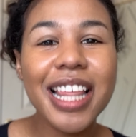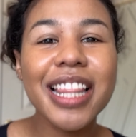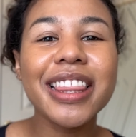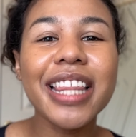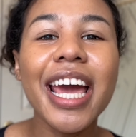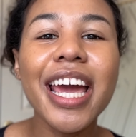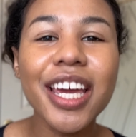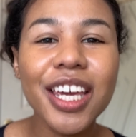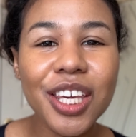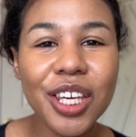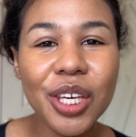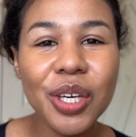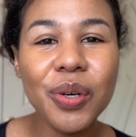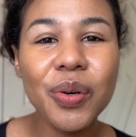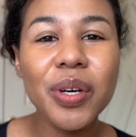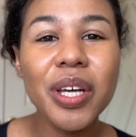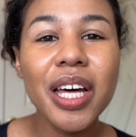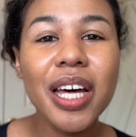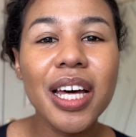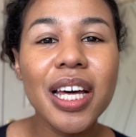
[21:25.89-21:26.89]
Thank
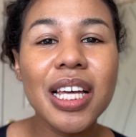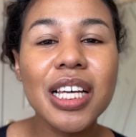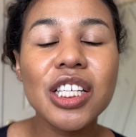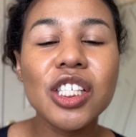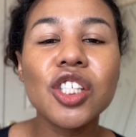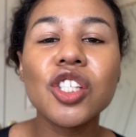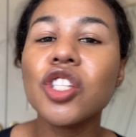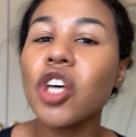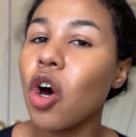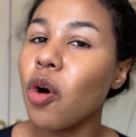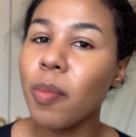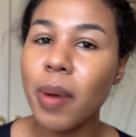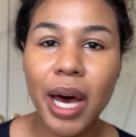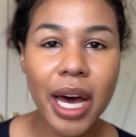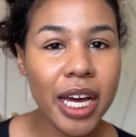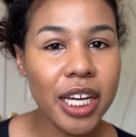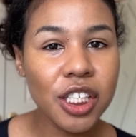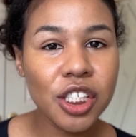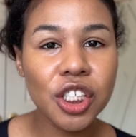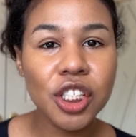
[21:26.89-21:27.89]
you so
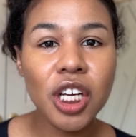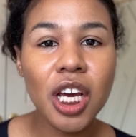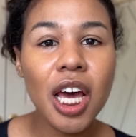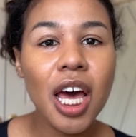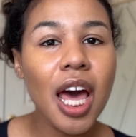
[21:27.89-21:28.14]
much.